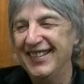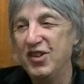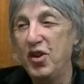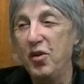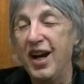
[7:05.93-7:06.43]

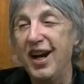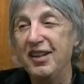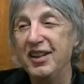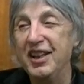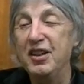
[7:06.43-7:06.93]
Joe
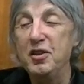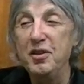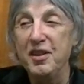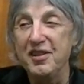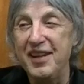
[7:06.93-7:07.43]
Cocker did it two
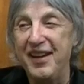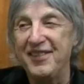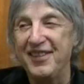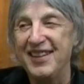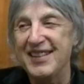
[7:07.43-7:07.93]
years
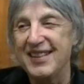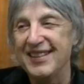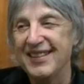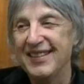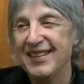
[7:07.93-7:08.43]
after us.
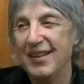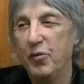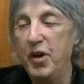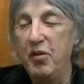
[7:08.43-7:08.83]
Wow.